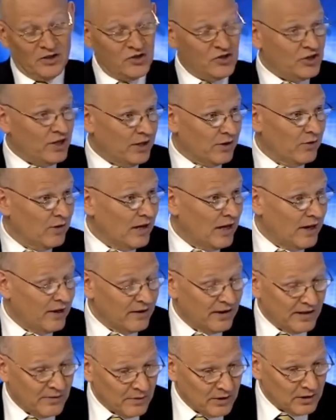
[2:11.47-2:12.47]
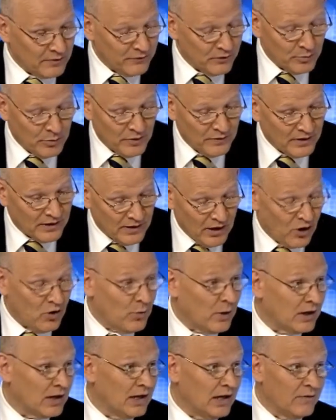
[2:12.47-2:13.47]
Shadowlands, a wonderful movie, and Oh,
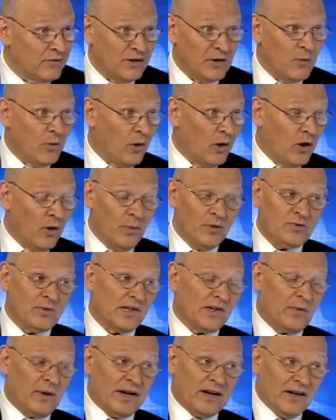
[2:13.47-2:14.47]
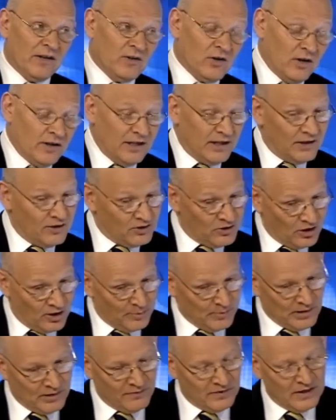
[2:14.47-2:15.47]
What a Lovely War, which was quite iconic in
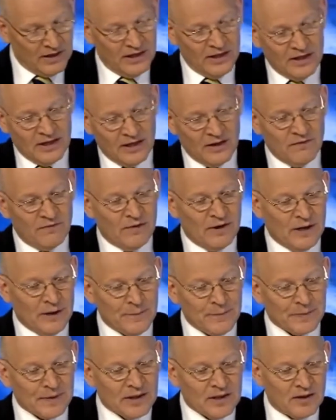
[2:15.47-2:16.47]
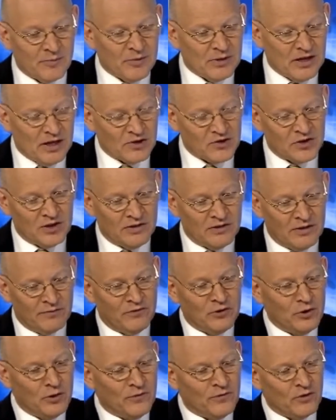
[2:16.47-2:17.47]
terms of the production of
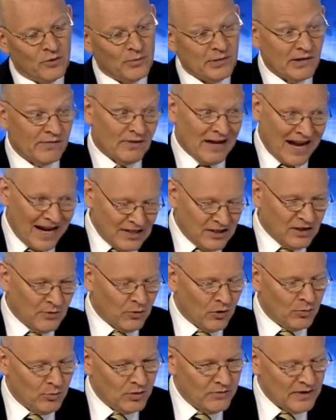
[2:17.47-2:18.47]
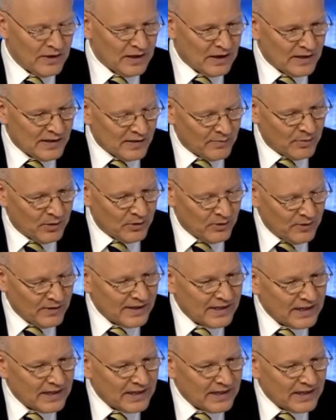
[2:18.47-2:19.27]
new forms of anti-war movies, I suppose.